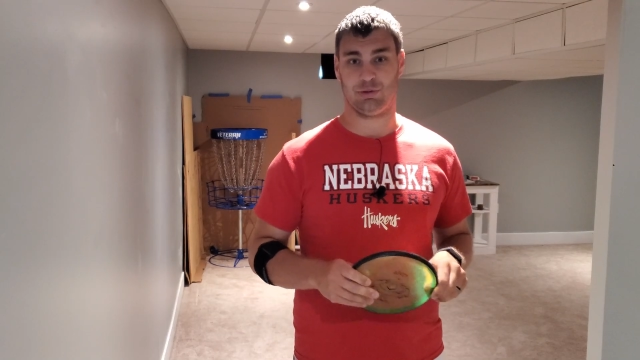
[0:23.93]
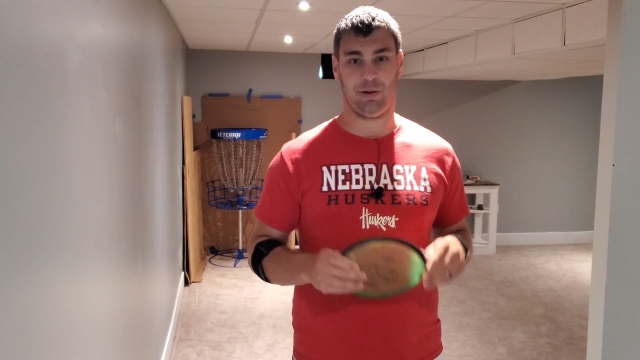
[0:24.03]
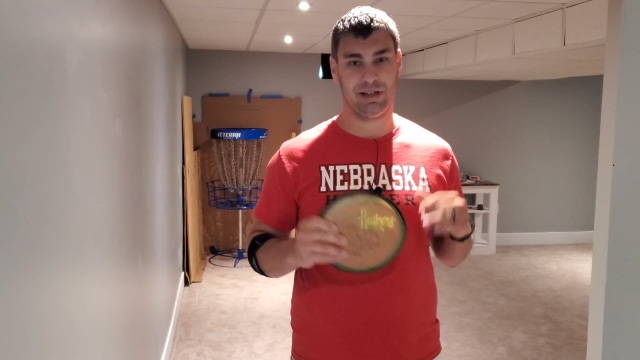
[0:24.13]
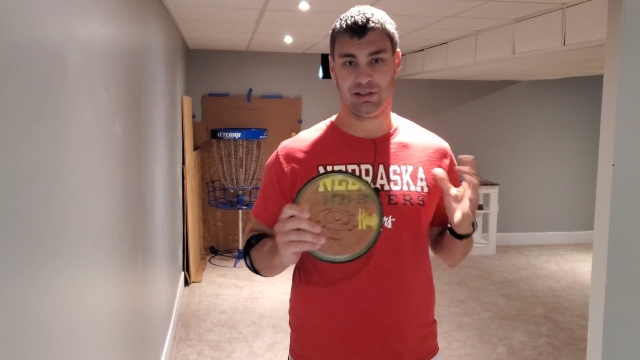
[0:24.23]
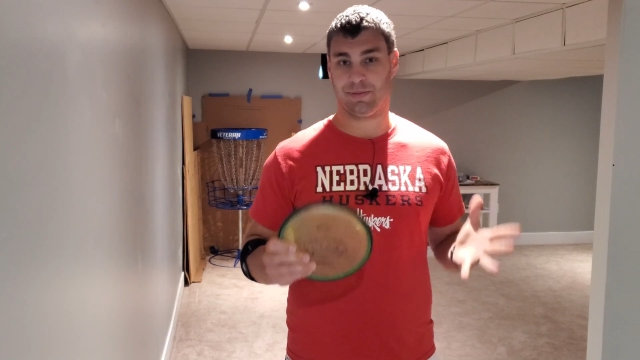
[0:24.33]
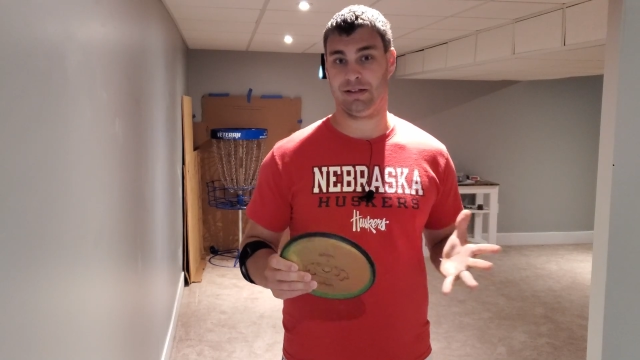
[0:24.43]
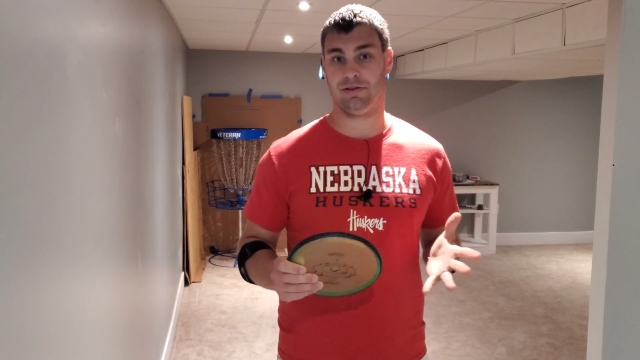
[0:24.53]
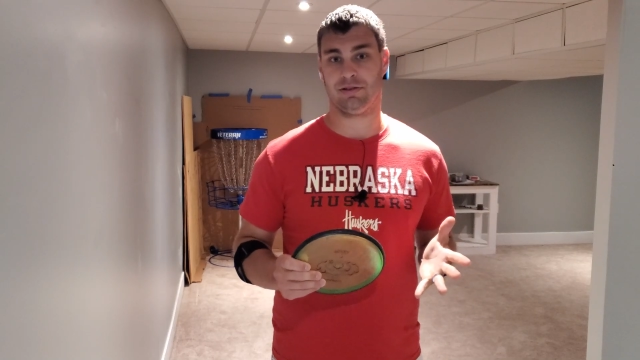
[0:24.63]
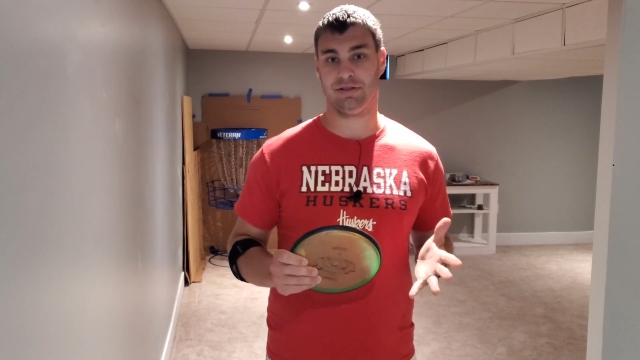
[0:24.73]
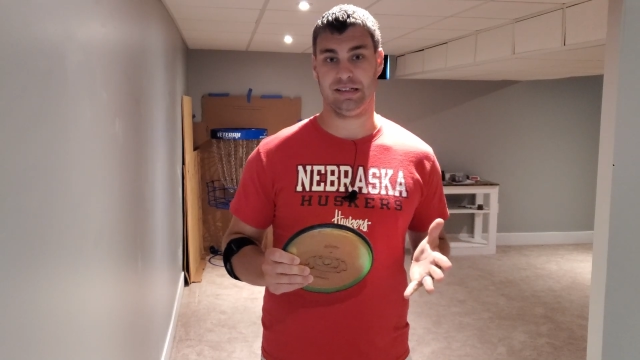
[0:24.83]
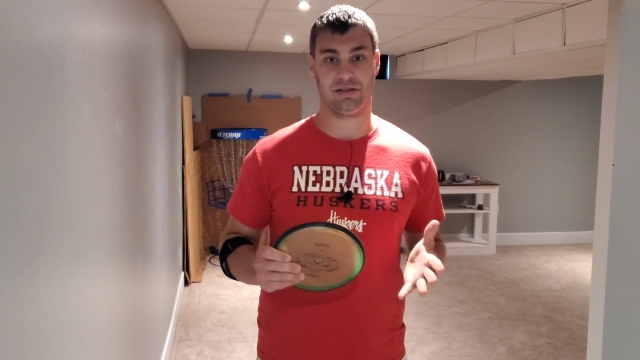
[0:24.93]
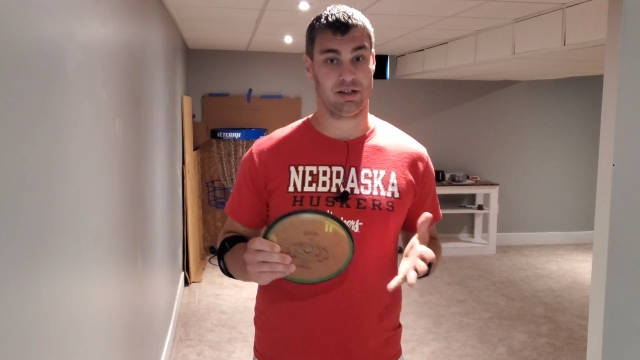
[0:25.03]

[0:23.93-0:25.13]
So I went into my local disc